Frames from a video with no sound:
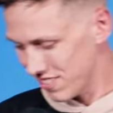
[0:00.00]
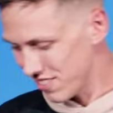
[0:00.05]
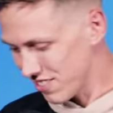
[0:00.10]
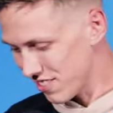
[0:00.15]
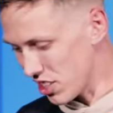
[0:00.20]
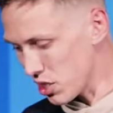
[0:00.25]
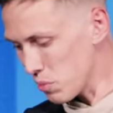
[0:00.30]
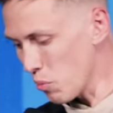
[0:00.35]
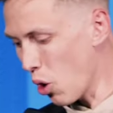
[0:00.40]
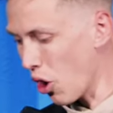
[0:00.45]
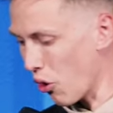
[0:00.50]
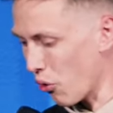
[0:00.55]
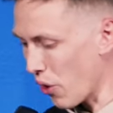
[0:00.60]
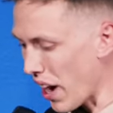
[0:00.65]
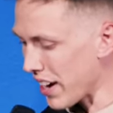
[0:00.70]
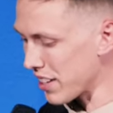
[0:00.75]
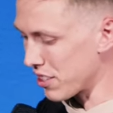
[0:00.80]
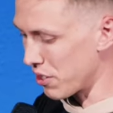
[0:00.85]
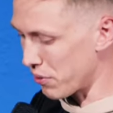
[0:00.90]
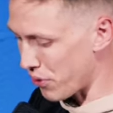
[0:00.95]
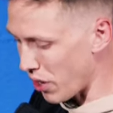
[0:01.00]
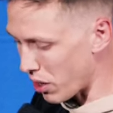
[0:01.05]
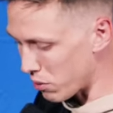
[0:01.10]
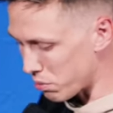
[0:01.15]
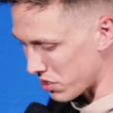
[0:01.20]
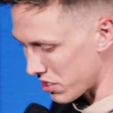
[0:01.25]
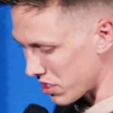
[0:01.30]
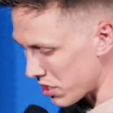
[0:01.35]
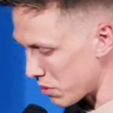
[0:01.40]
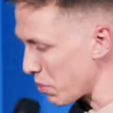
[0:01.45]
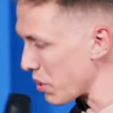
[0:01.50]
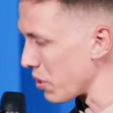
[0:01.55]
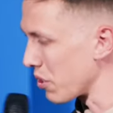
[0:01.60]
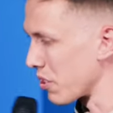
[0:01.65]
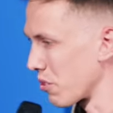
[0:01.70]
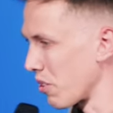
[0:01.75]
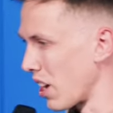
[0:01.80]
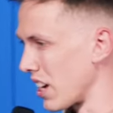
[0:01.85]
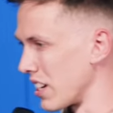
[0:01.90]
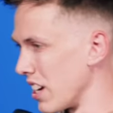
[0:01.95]
There's more arachnophobes in this
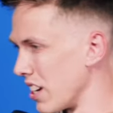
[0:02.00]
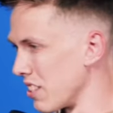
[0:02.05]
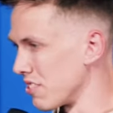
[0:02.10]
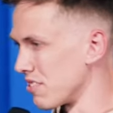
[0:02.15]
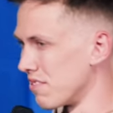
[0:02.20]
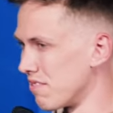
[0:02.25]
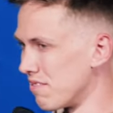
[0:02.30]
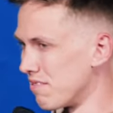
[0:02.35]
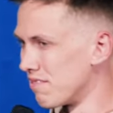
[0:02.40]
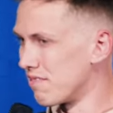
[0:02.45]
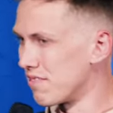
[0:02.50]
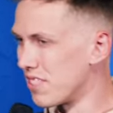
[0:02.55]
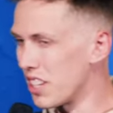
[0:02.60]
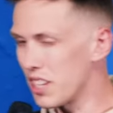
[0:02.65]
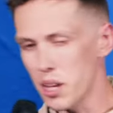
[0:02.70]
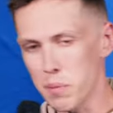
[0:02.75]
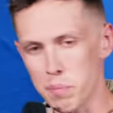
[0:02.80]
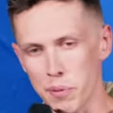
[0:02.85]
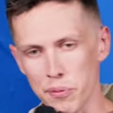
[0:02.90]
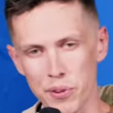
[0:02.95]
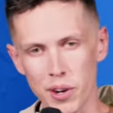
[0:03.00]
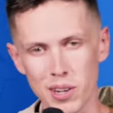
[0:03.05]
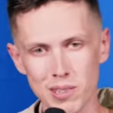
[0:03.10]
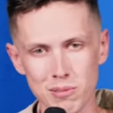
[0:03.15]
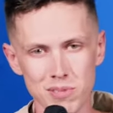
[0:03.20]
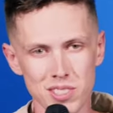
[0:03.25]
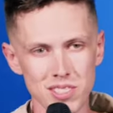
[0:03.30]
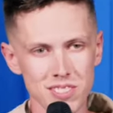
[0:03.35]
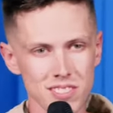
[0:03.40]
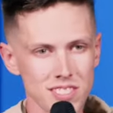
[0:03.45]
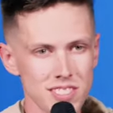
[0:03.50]
building right now than hippophobes.